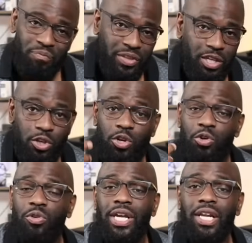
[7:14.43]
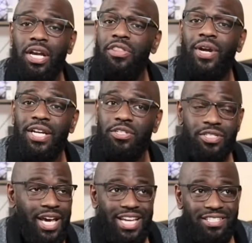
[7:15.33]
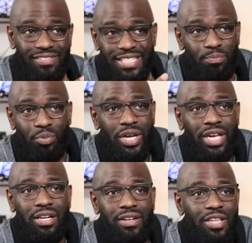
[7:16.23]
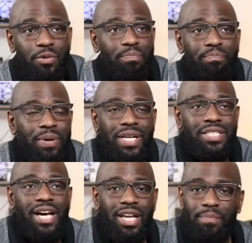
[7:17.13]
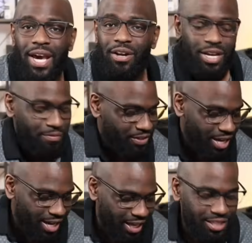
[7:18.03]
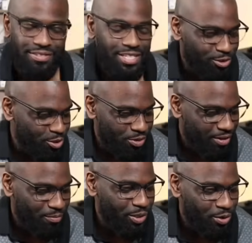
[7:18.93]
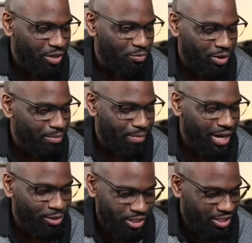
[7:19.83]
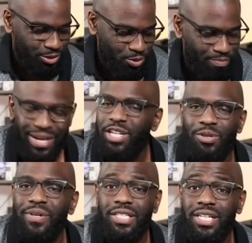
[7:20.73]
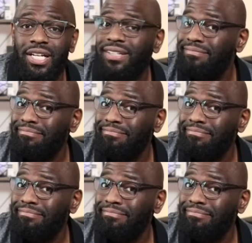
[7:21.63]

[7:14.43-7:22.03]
Then you can create another exercise. Let's bring in another pentatonic pattern after that. Like, let's do we're in minors, let's do major pentatonic.